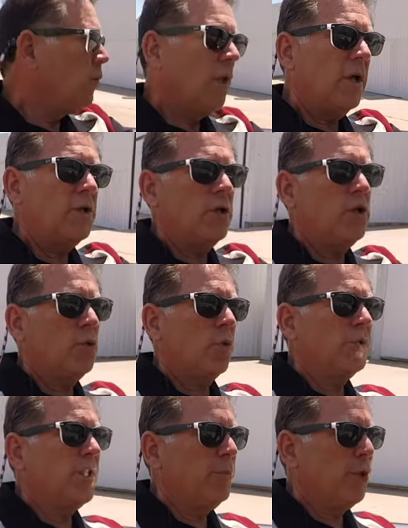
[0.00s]
Well, as
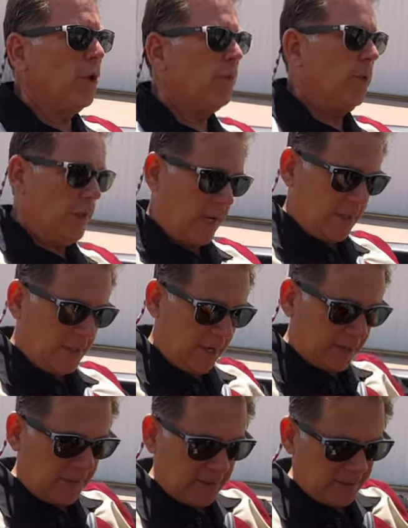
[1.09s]
usual, it's a beautiful day in
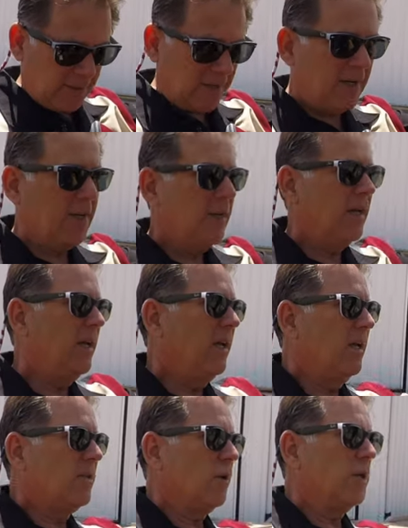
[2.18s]
Texas.
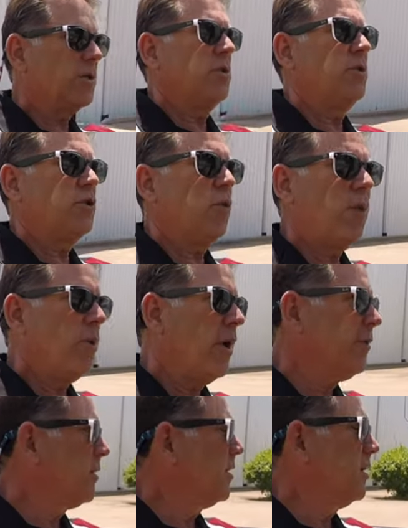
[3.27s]
So let's go enjoy the weather.